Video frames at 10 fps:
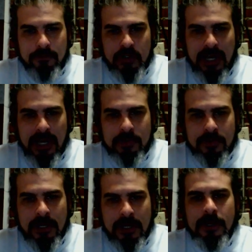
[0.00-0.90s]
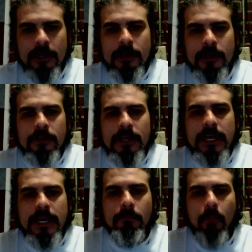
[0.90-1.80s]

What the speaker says: of geometry, the